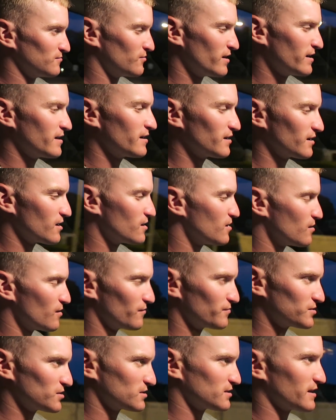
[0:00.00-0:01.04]
ready to go
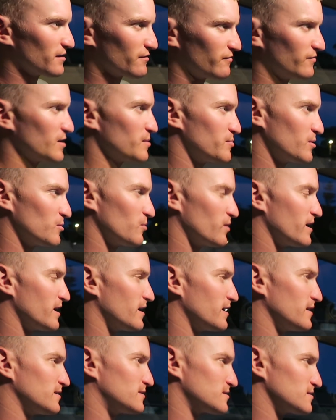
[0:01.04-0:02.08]
of just like flipping
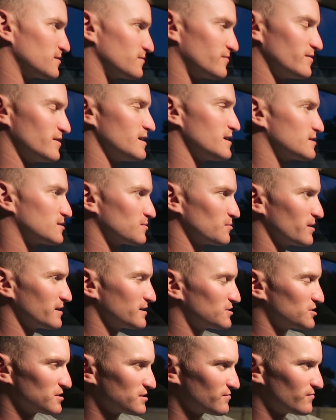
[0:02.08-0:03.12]
weights or finesse
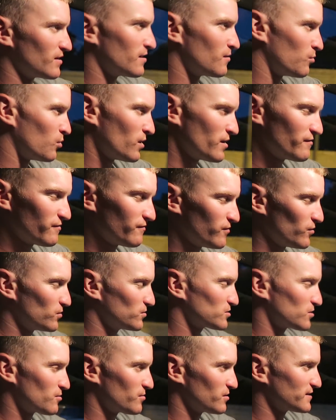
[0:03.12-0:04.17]
weights, just one full
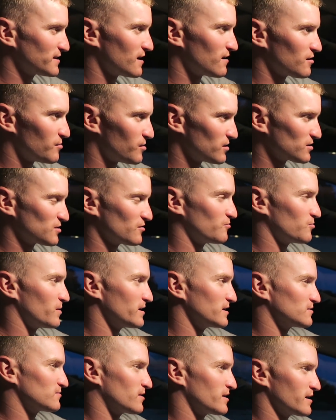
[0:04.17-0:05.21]
terminal tackle box of
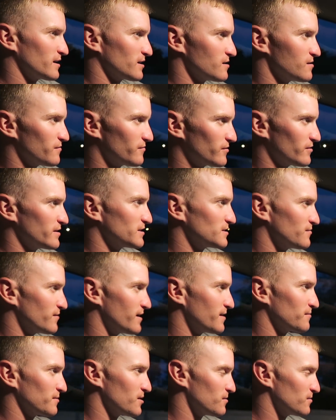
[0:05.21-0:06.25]
weights ready to go for each
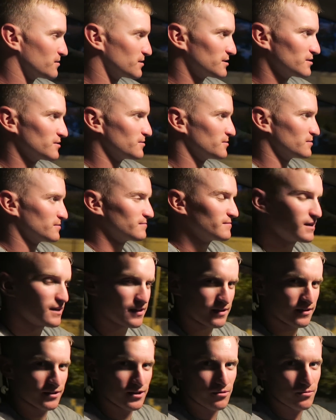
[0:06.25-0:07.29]
event I'm going to, or
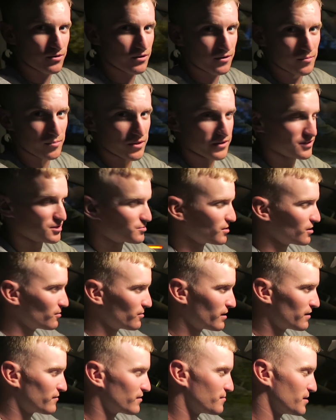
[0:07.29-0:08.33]
going on a buddy's boat,
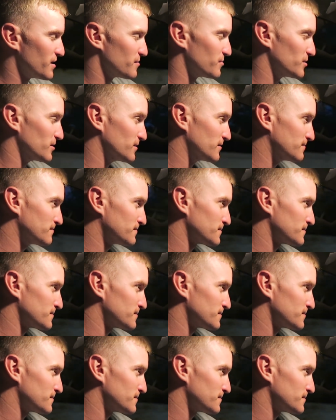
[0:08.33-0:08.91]
whatever it might be.